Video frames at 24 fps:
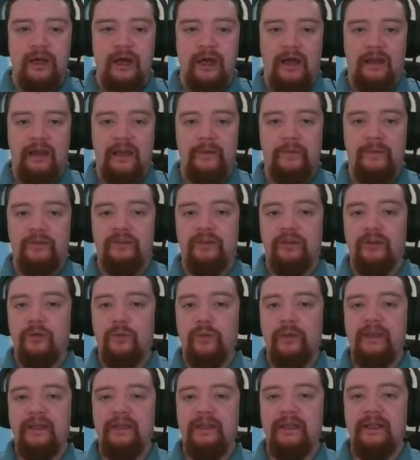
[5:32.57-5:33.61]
And now we see
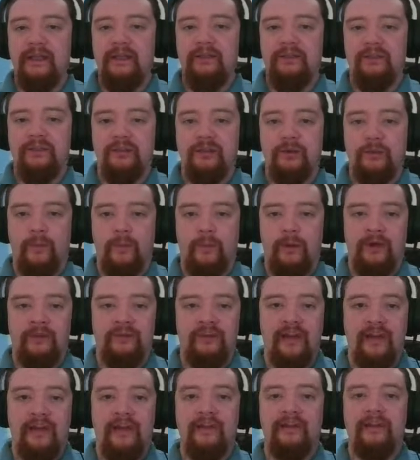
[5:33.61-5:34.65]
queen e2
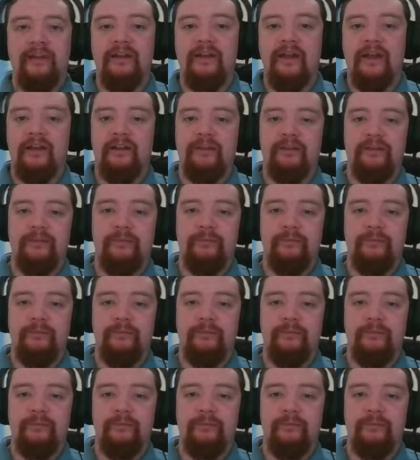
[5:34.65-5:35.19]
attacking the knight.